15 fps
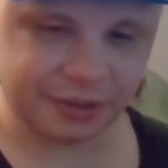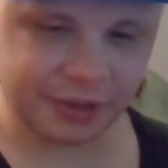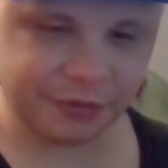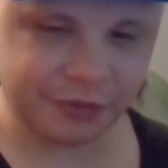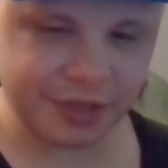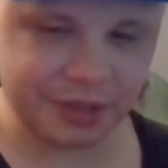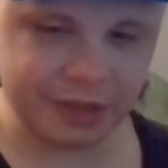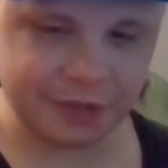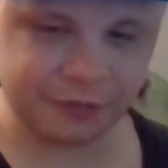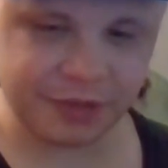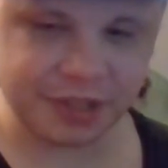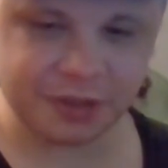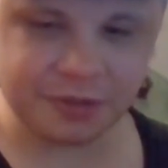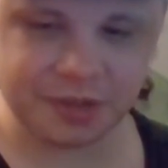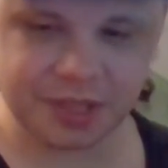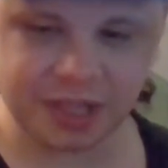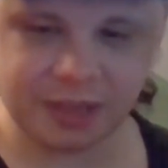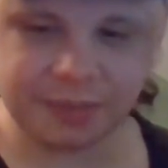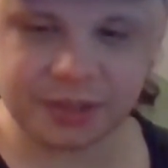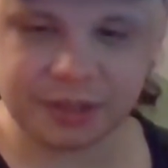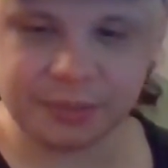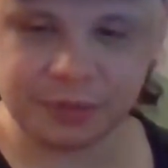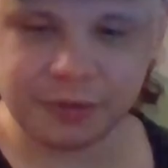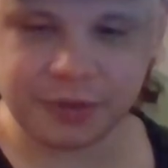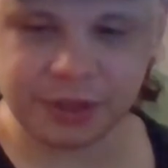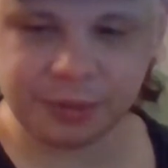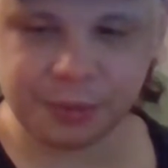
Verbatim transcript: if we if we do see him in the movie,